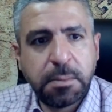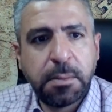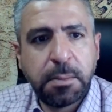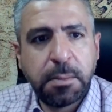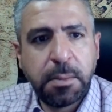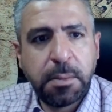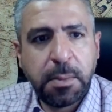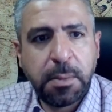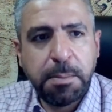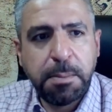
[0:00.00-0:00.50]

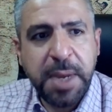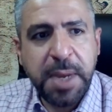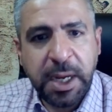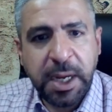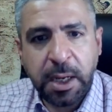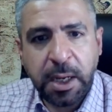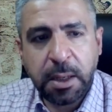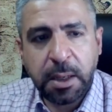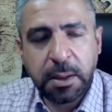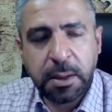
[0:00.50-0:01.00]
mini
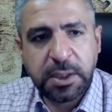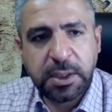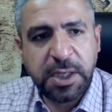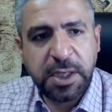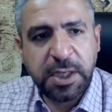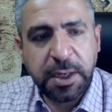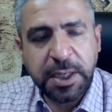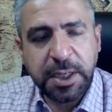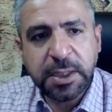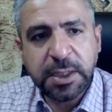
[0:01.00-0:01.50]

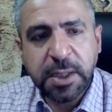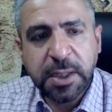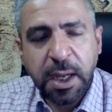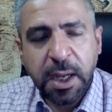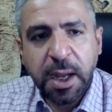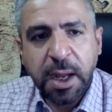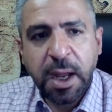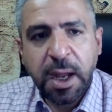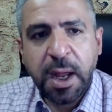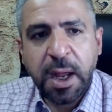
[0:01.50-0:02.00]
series
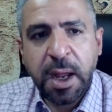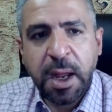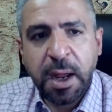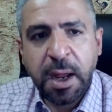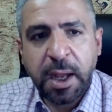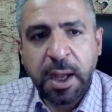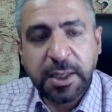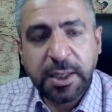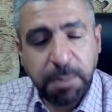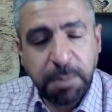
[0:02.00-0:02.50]

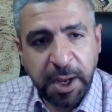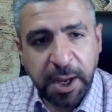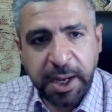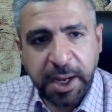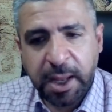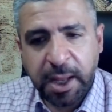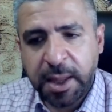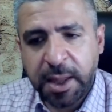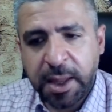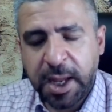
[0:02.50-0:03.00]
explaining
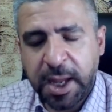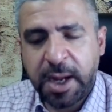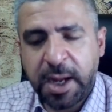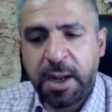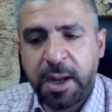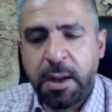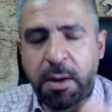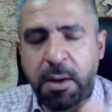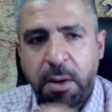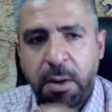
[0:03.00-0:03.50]

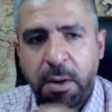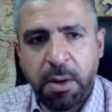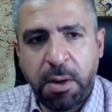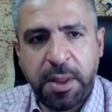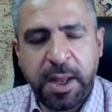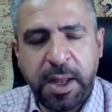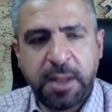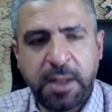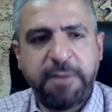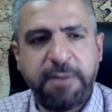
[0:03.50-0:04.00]
all the
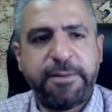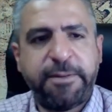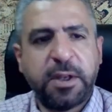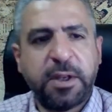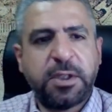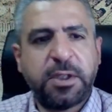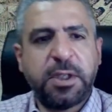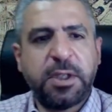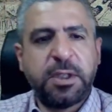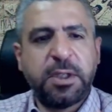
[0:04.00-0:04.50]

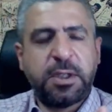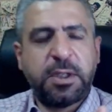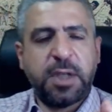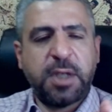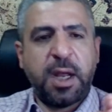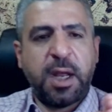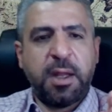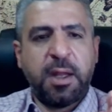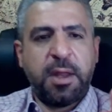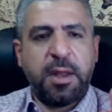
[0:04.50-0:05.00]
differences and
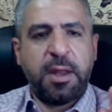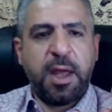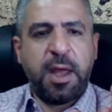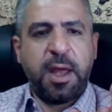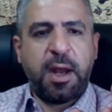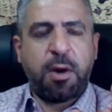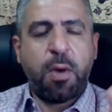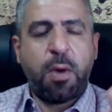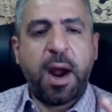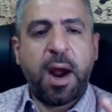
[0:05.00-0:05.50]
the
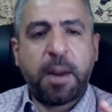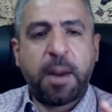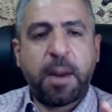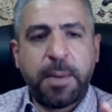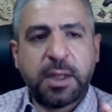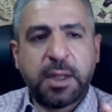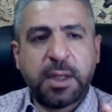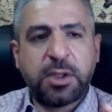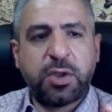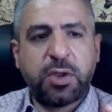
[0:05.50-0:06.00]
requirements
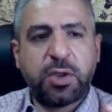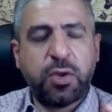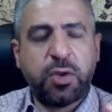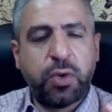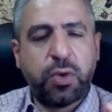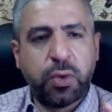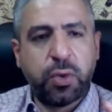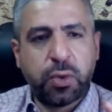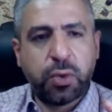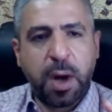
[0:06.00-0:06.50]
to do
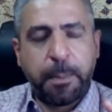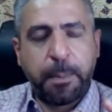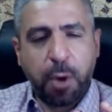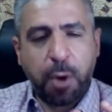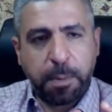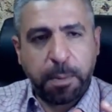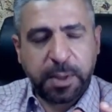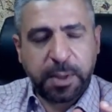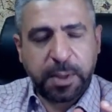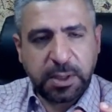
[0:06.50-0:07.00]
a proper
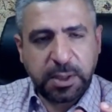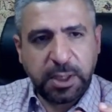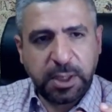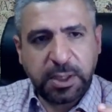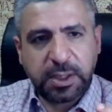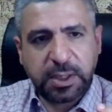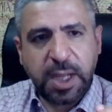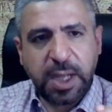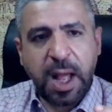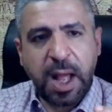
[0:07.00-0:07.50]
CT
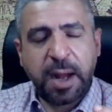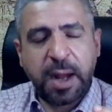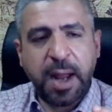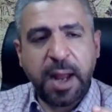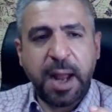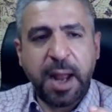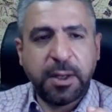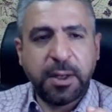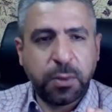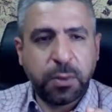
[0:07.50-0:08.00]
scan and
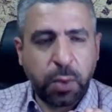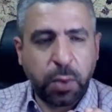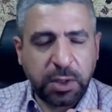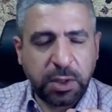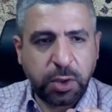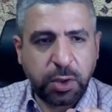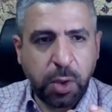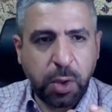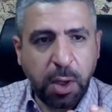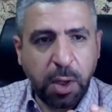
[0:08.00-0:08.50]
what to
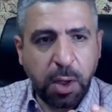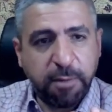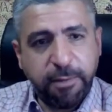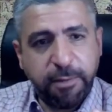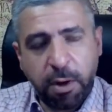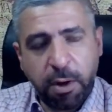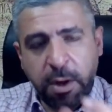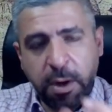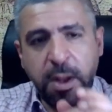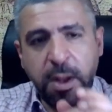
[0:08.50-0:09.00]
look for
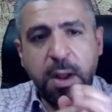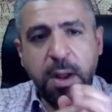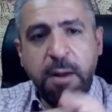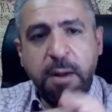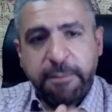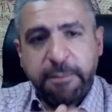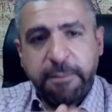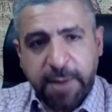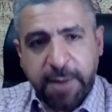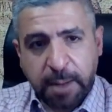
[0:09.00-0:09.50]

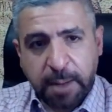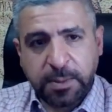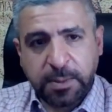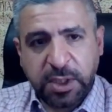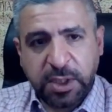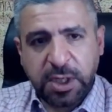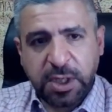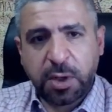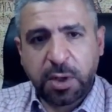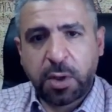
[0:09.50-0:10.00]
from
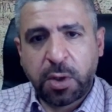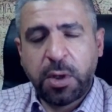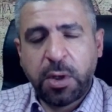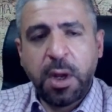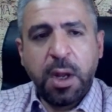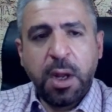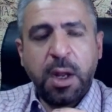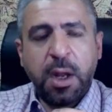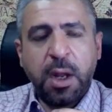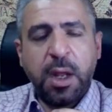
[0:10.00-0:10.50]

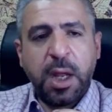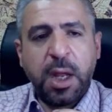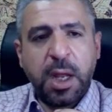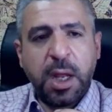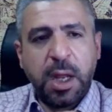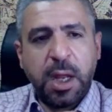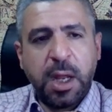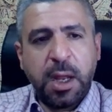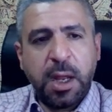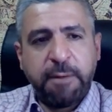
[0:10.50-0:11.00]

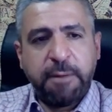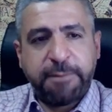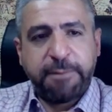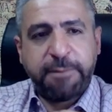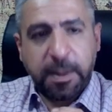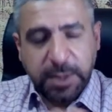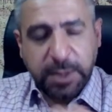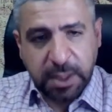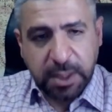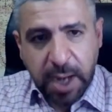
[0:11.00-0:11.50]
from
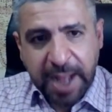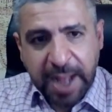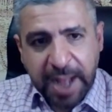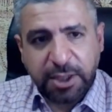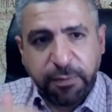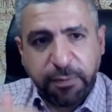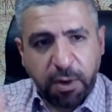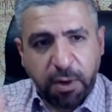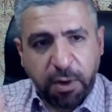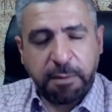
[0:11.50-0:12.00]
scratch
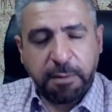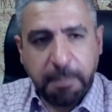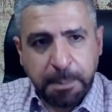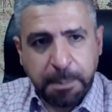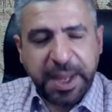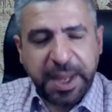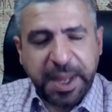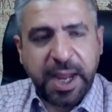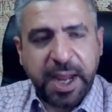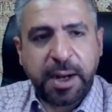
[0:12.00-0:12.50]
for
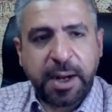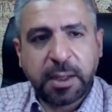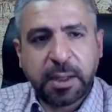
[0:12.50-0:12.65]
beginners.